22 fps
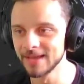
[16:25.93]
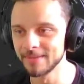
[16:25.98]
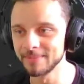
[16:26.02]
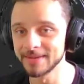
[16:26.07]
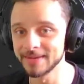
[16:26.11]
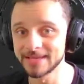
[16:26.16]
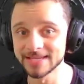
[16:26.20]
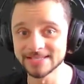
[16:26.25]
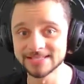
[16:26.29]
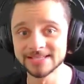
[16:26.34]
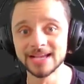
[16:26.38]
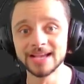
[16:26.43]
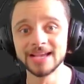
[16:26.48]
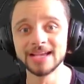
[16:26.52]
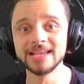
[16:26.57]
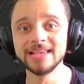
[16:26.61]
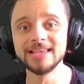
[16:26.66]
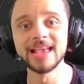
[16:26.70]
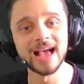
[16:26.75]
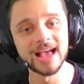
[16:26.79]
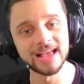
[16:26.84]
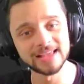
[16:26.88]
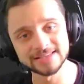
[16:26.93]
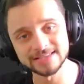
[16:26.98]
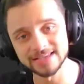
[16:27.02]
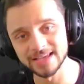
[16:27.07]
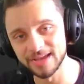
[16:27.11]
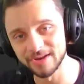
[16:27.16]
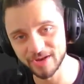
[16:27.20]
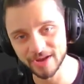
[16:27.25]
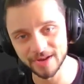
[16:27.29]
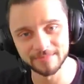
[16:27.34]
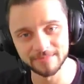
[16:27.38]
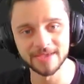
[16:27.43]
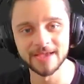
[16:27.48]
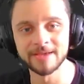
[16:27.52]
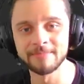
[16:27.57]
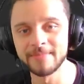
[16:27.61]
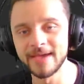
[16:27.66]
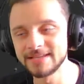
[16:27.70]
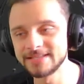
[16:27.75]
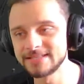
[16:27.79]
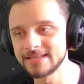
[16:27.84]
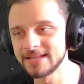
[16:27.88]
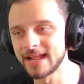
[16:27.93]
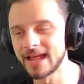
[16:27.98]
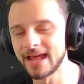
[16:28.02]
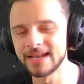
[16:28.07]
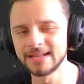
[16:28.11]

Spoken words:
because yes, it's gonna be amazing.